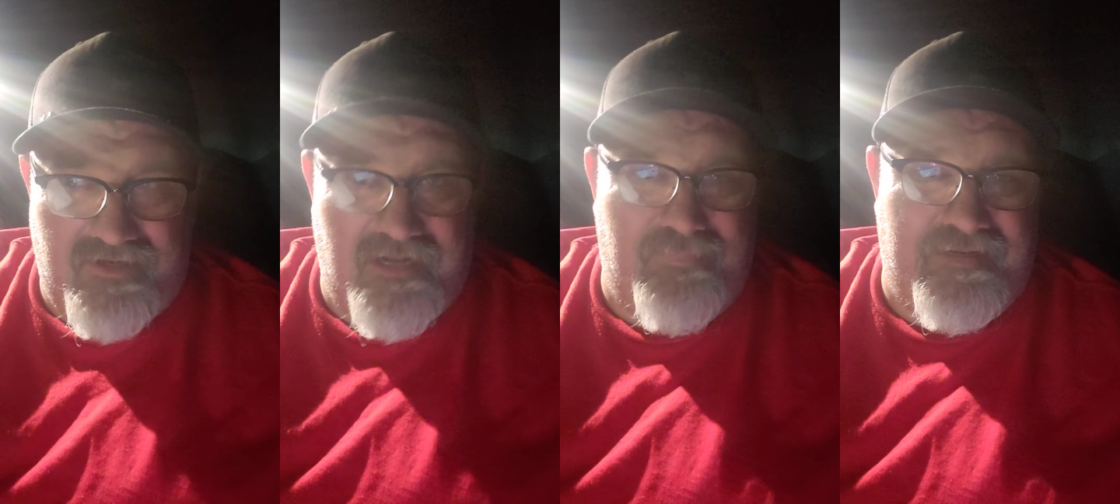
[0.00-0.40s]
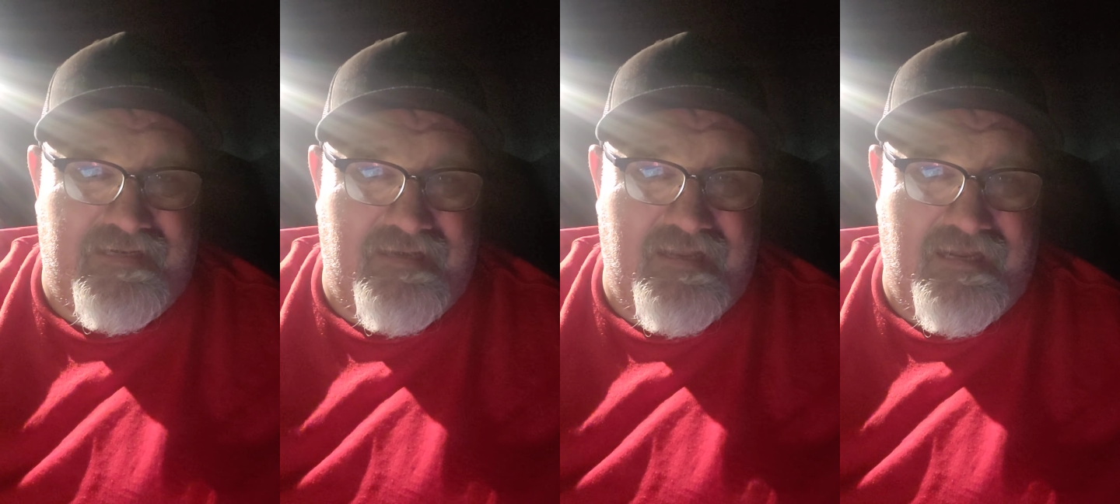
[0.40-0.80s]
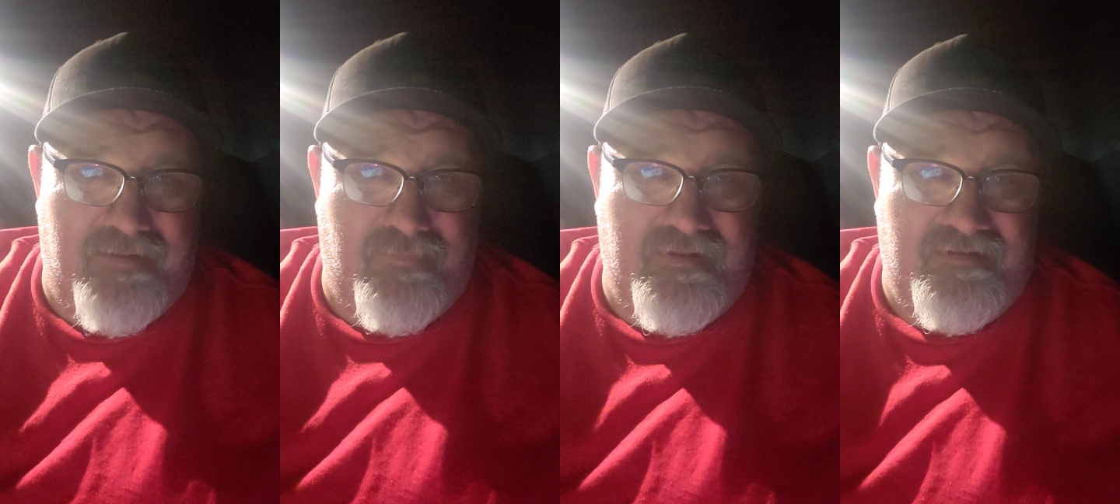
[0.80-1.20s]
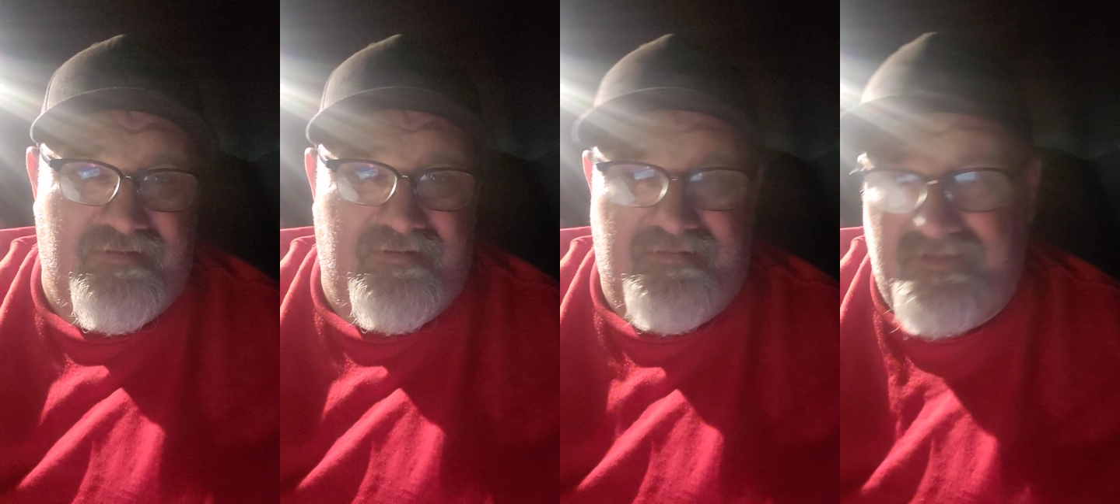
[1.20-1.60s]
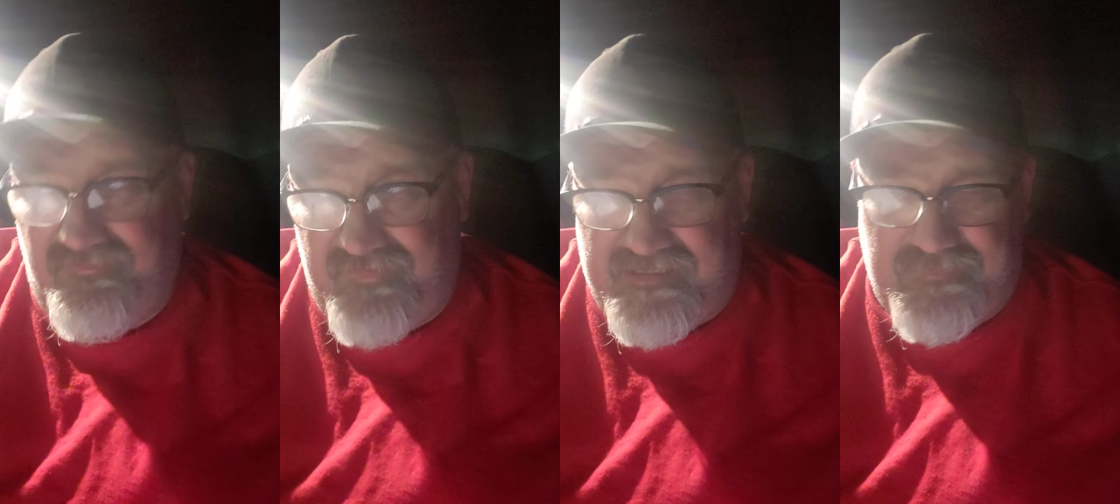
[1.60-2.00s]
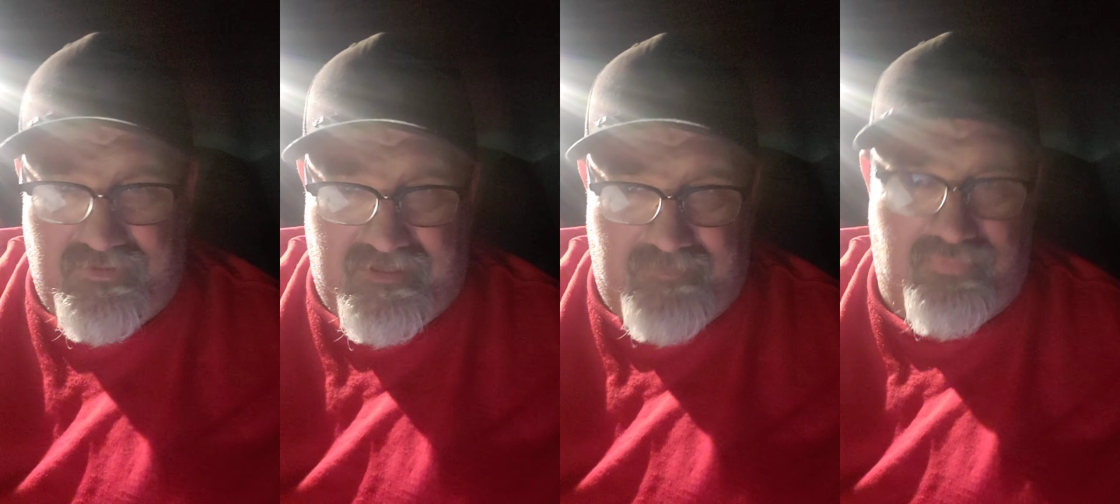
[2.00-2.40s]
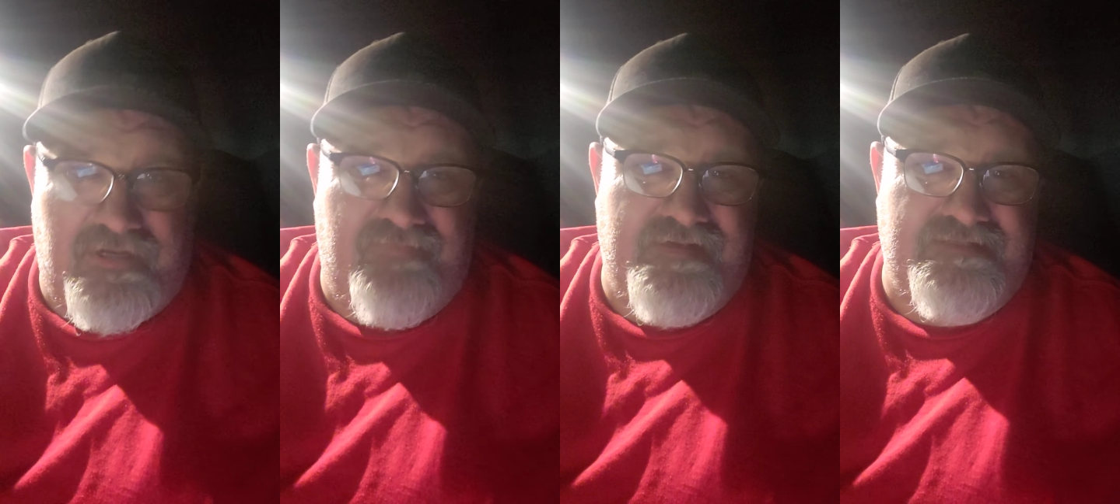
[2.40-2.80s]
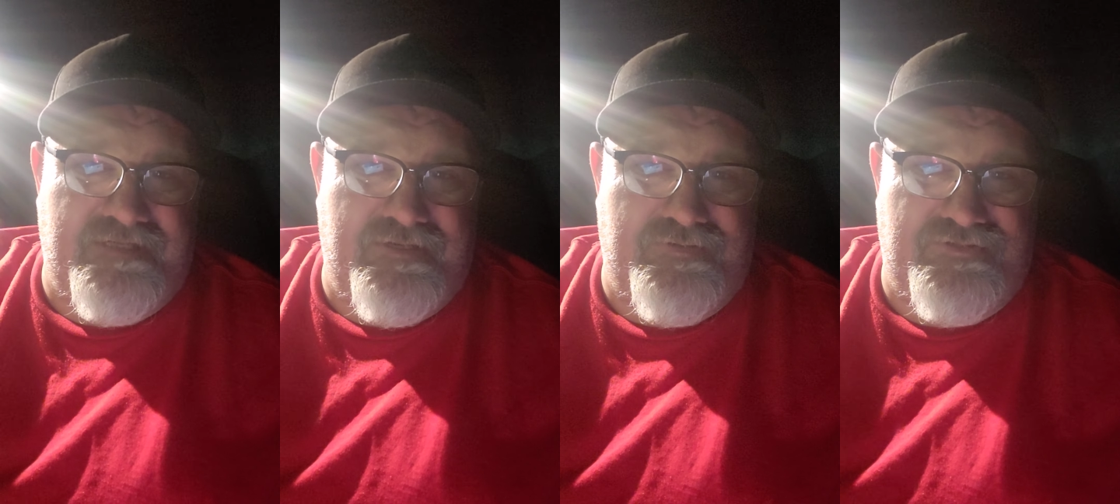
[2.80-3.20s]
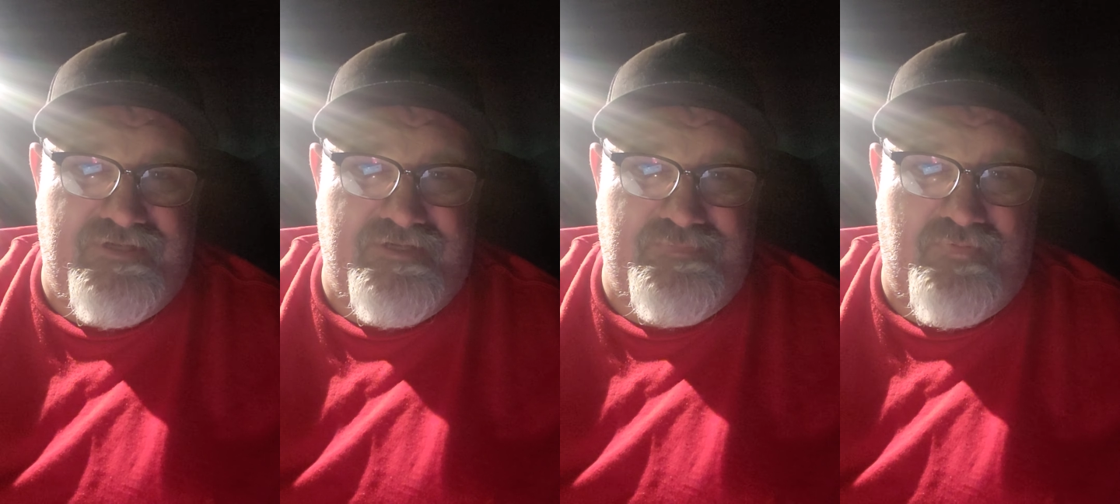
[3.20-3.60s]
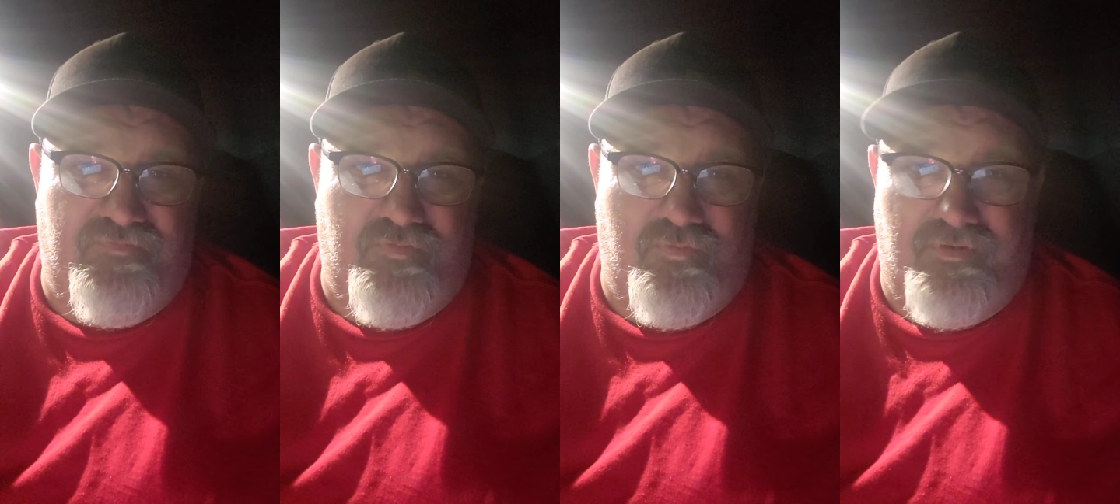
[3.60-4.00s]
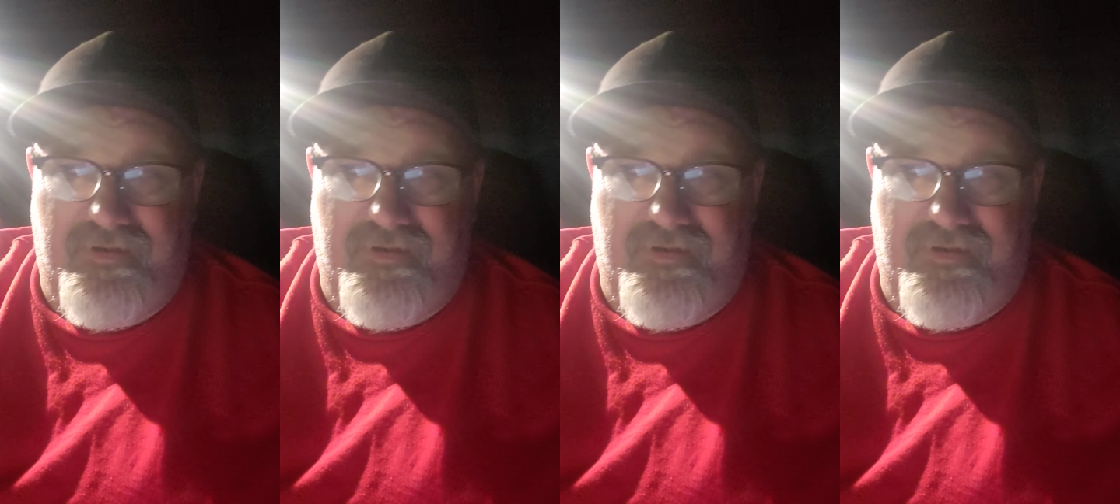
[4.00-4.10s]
company name that Facebook had previously used years before